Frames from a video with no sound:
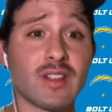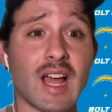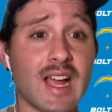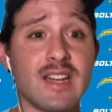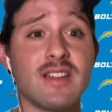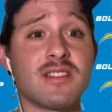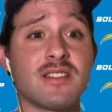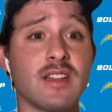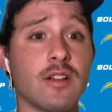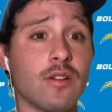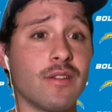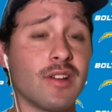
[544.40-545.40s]
line is
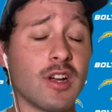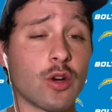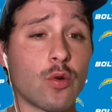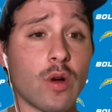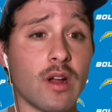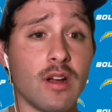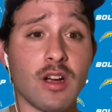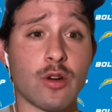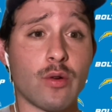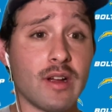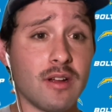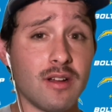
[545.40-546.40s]
still
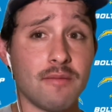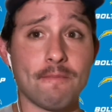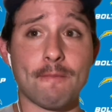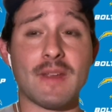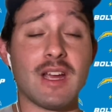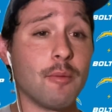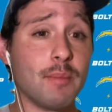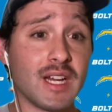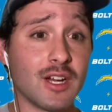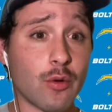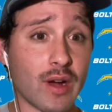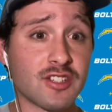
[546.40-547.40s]
a
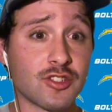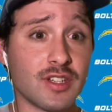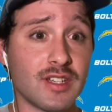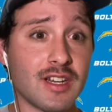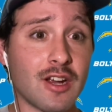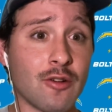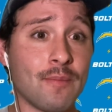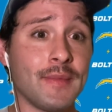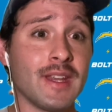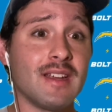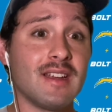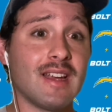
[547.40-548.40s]
big question,
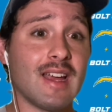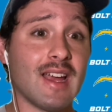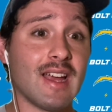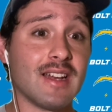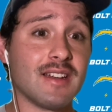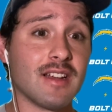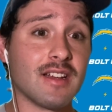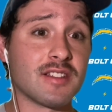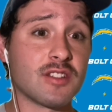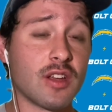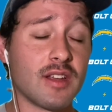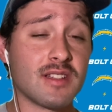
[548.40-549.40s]
and
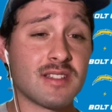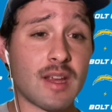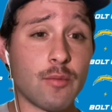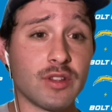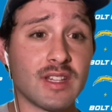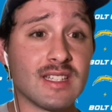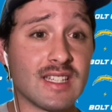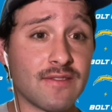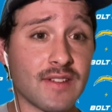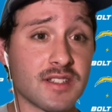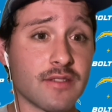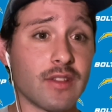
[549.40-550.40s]
so same with the
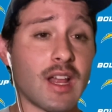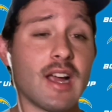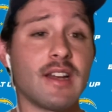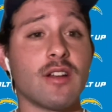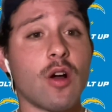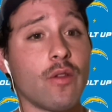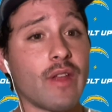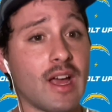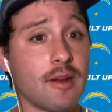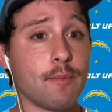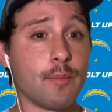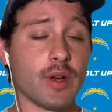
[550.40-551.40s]
defensive line and all
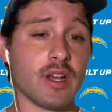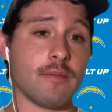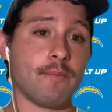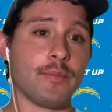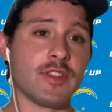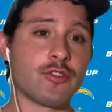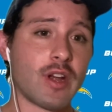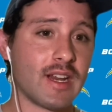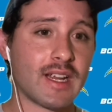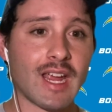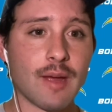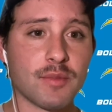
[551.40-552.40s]
that. But training
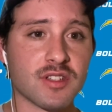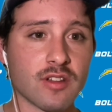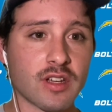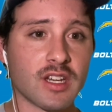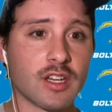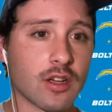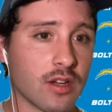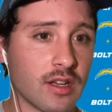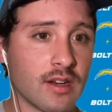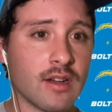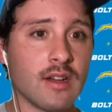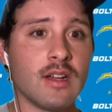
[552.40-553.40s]
camp is looking
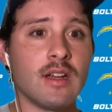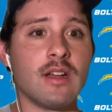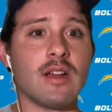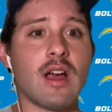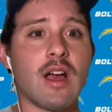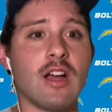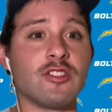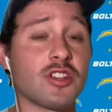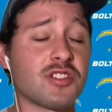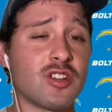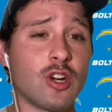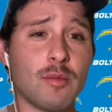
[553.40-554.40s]
good.
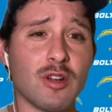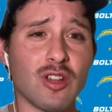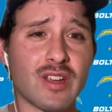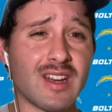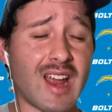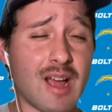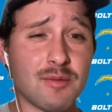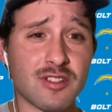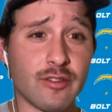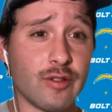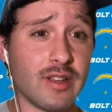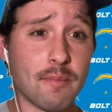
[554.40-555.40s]
Justin Herbert looking
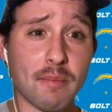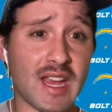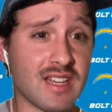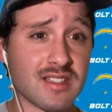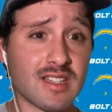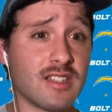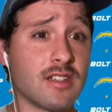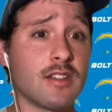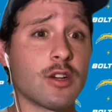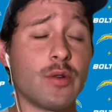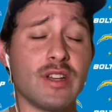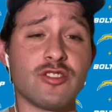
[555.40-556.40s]
absolutely amazing.
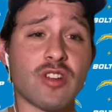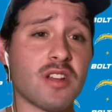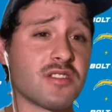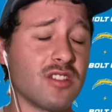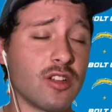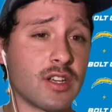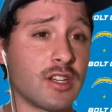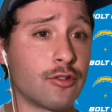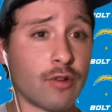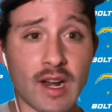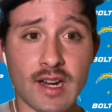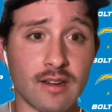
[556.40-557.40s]
Quentin Johnson looking
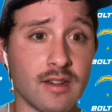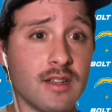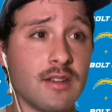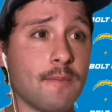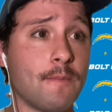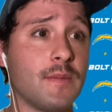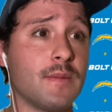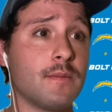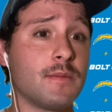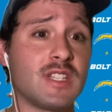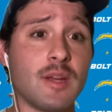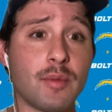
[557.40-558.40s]
great.
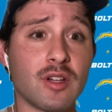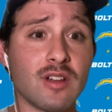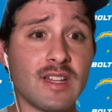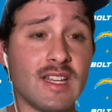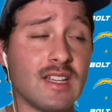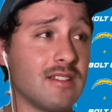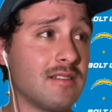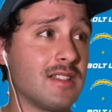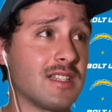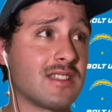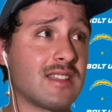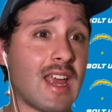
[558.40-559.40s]
Typically
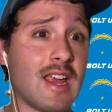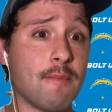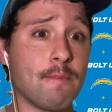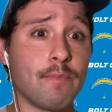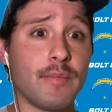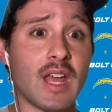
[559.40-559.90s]
the same